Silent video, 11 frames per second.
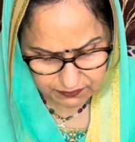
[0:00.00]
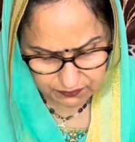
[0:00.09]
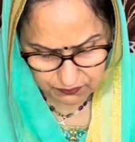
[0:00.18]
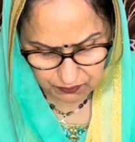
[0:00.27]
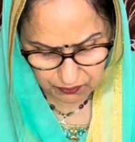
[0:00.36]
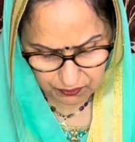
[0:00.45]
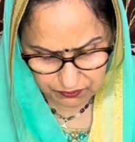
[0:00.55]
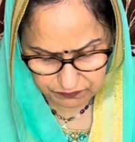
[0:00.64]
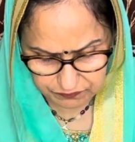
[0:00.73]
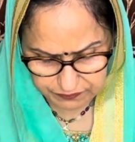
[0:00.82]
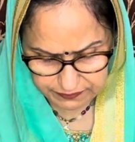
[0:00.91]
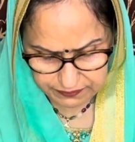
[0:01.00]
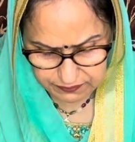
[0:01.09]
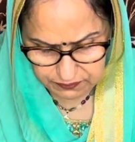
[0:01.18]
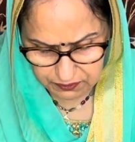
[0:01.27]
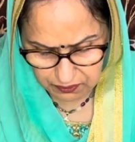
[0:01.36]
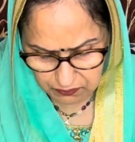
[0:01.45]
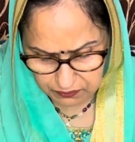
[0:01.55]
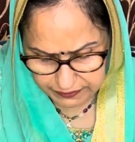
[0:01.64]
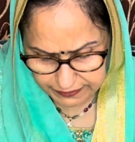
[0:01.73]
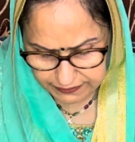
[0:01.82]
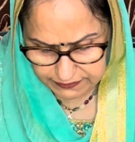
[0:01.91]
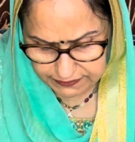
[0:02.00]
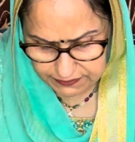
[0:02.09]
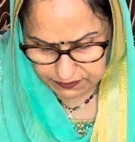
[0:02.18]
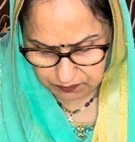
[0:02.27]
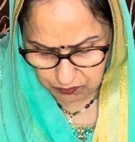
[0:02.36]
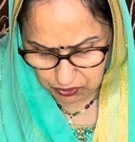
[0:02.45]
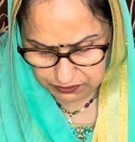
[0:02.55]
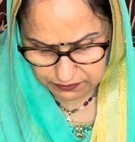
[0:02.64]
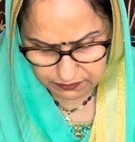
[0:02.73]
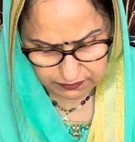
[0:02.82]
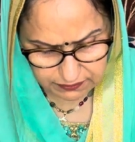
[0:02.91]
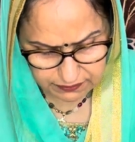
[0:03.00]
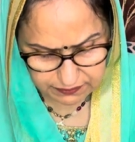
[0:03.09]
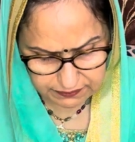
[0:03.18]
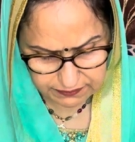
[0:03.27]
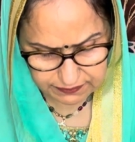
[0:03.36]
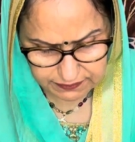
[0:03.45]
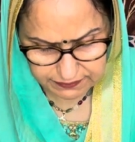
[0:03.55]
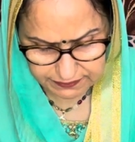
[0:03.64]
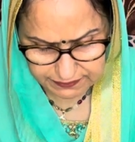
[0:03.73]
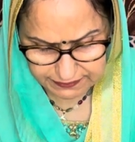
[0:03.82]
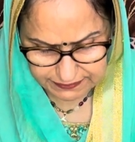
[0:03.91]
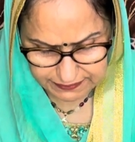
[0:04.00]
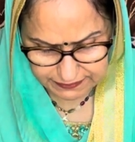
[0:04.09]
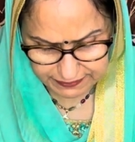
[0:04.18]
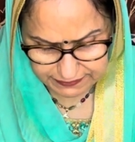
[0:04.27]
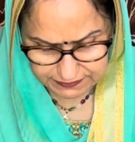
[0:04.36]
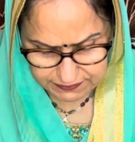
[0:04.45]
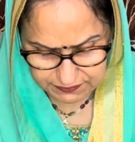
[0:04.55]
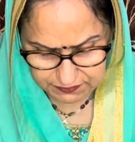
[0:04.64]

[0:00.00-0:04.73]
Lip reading: O Lord, whither thou attachest the mortal, thither he is attached.